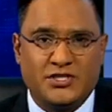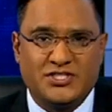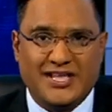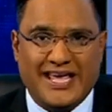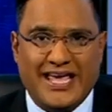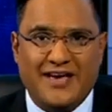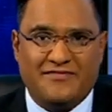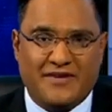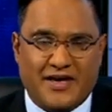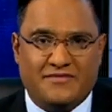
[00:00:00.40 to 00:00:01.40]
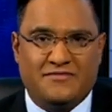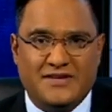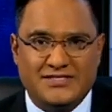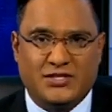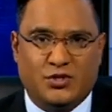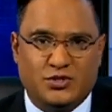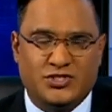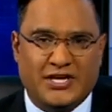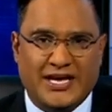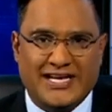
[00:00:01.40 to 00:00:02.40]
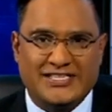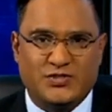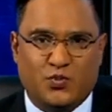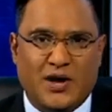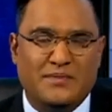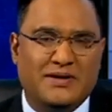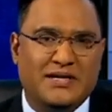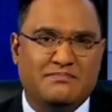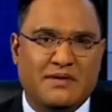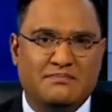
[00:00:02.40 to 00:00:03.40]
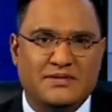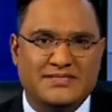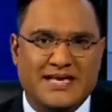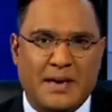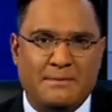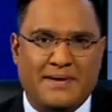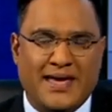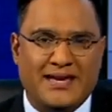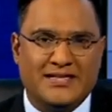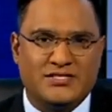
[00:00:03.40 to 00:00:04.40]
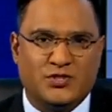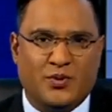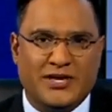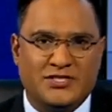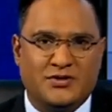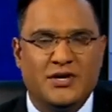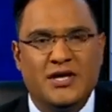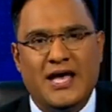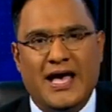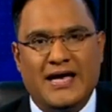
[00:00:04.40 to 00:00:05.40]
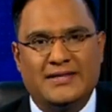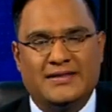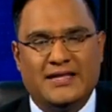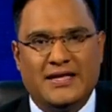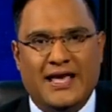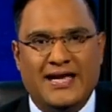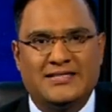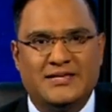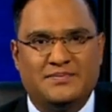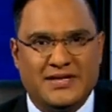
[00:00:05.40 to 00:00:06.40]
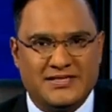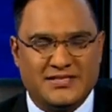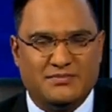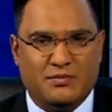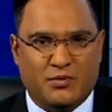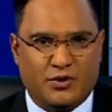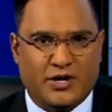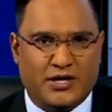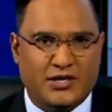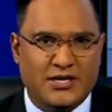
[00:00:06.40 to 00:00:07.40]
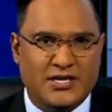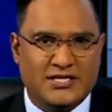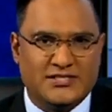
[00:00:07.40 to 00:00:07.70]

Watch the EFF is launching its 1 million members campaign in Soweto at the Hector Pieterson Memorial.